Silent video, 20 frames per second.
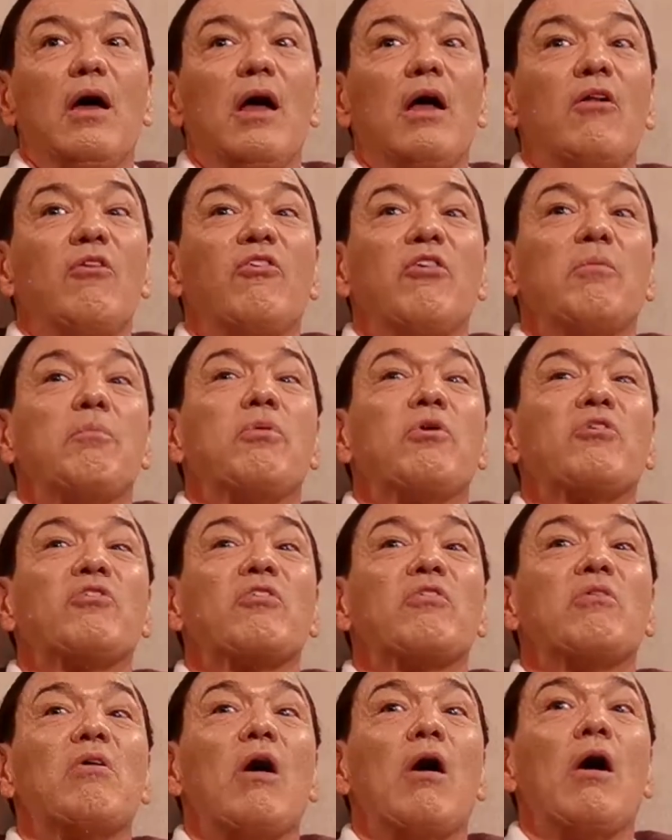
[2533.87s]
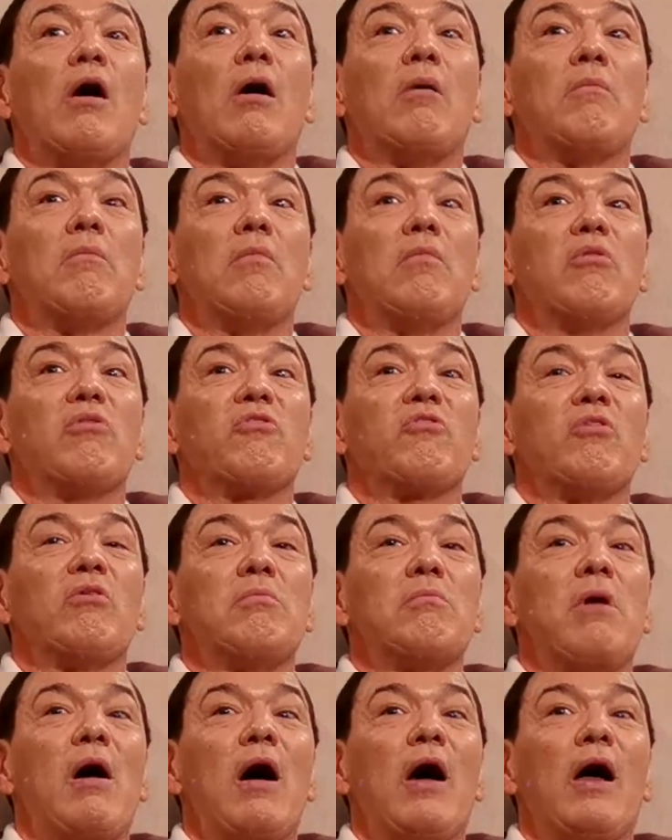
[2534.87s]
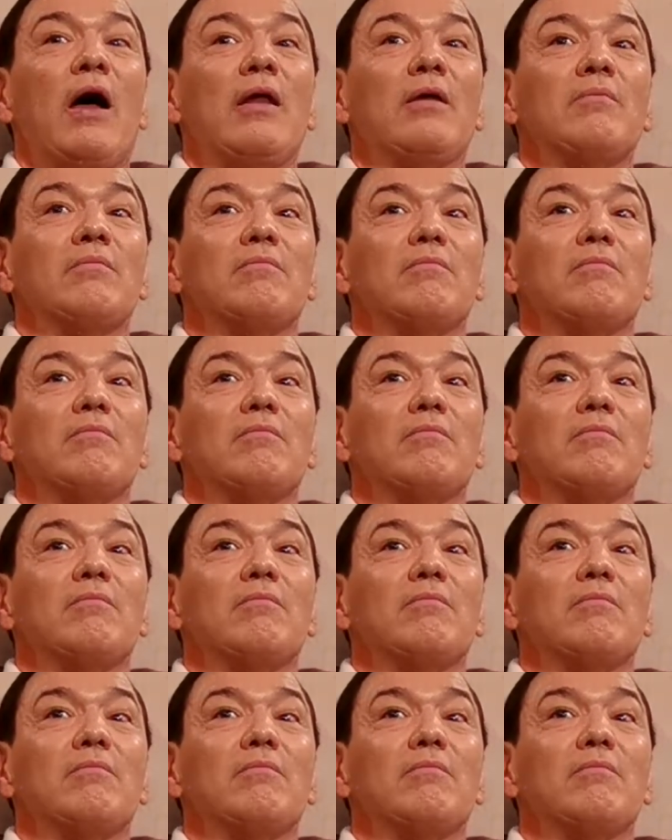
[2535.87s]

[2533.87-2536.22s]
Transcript: And she put her arm through mine.